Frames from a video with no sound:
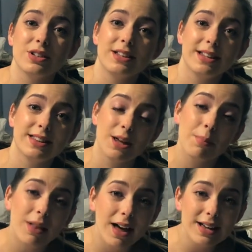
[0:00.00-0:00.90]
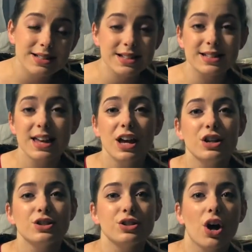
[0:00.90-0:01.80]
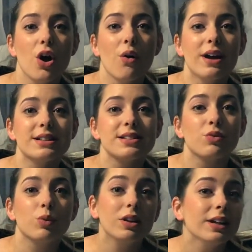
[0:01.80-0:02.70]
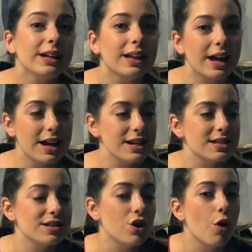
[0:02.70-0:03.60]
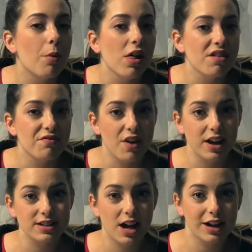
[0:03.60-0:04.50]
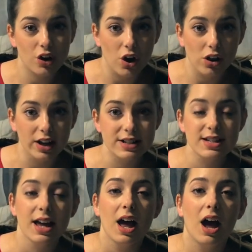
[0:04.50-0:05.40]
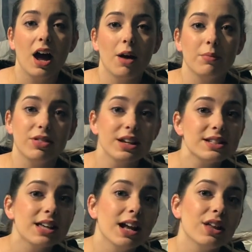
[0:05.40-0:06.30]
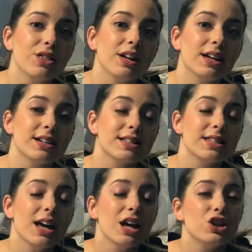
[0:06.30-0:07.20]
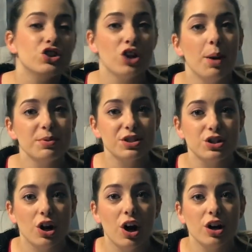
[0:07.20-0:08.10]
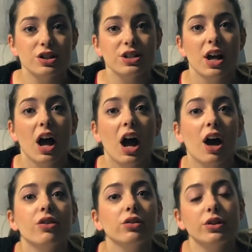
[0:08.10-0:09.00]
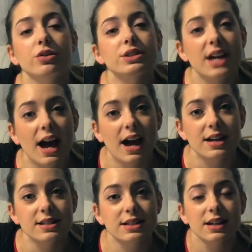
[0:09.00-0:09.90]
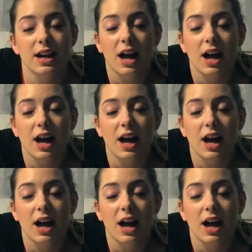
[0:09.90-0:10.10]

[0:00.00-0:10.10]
cleaning the appliances. So it's really like a snowball effect, I call it. These kind of things jumpstart other little tasks.